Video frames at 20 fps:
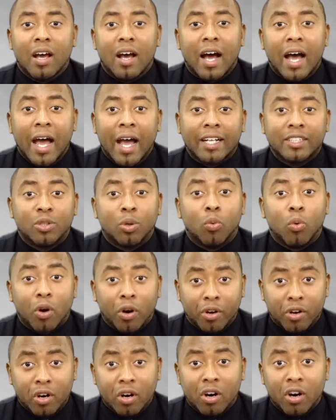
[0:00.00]
I had to
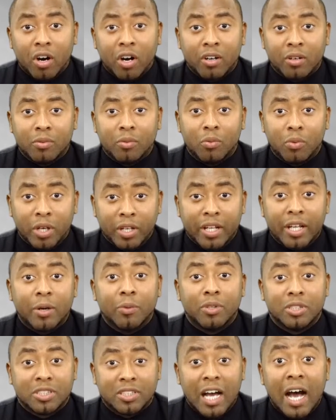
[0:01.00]
work hard when there
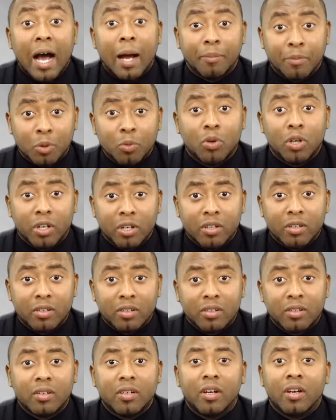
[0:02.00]
was time to work.
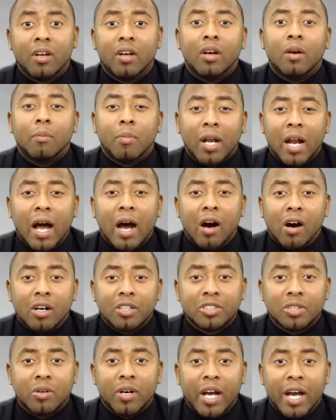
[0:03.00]
But I
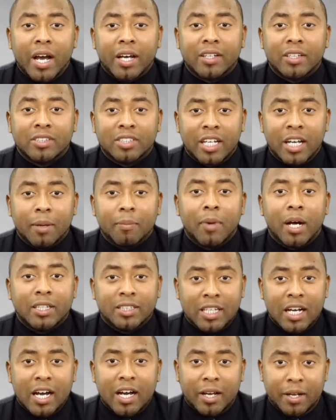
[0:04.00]
also had to take my
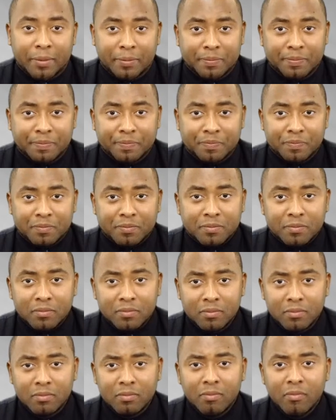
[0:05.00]
time.
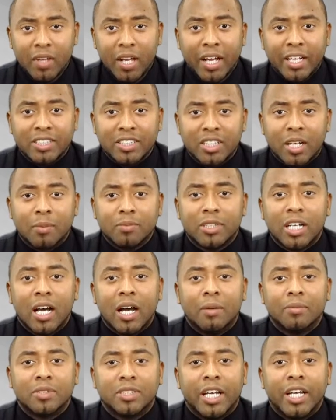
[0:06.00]
And
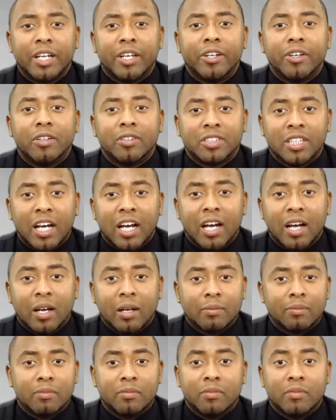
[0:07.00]
sometimes taking your
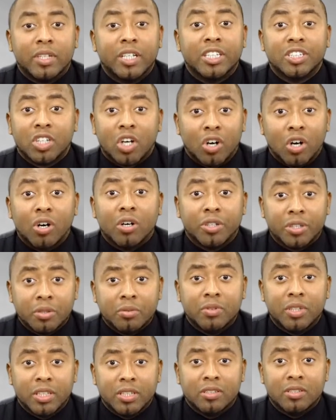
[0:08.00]
time is all you
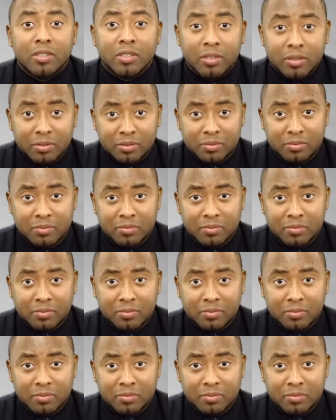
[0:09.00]
need to do.